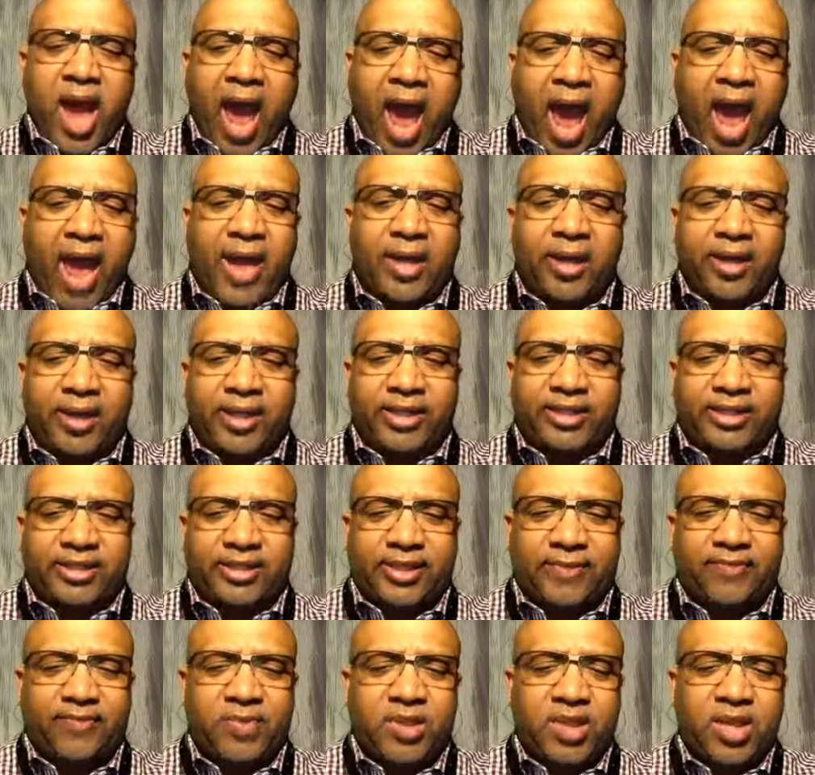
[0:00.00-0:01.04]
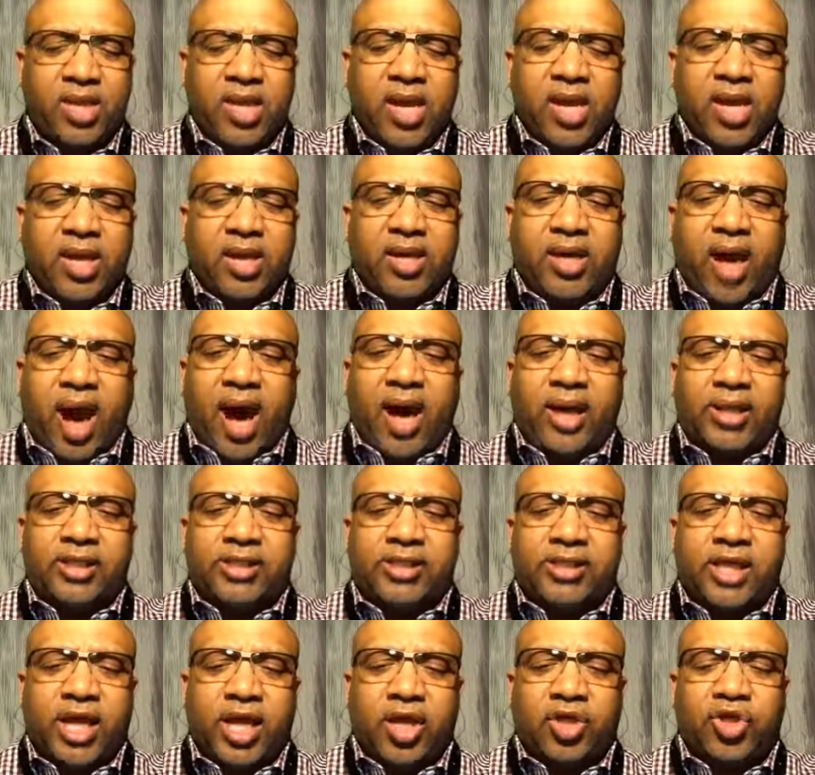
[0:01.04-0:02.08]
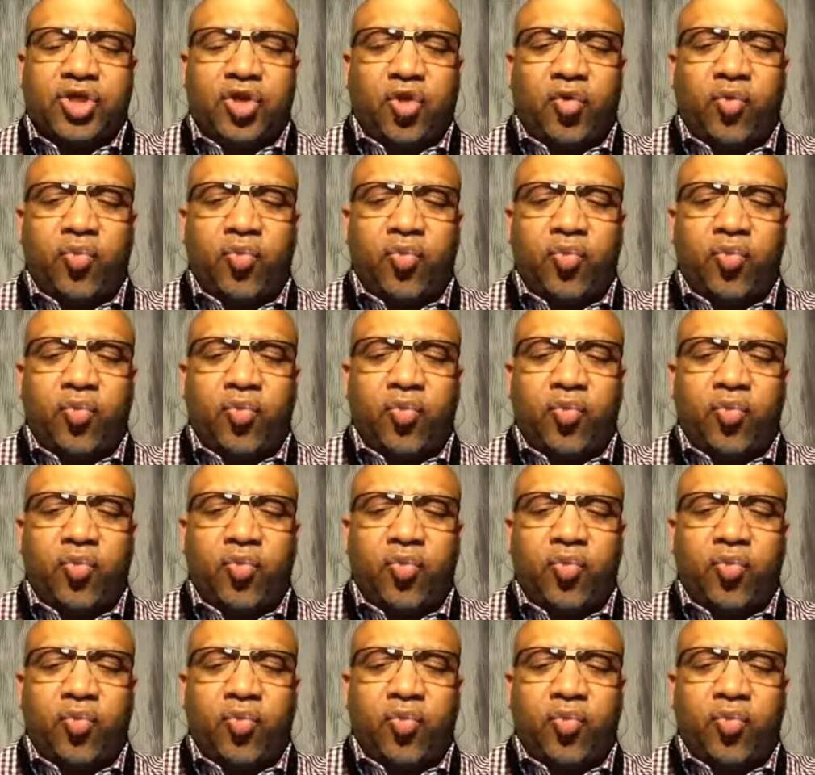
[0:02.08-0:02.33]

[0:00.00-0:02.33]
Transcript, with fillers: And listen, God is saying your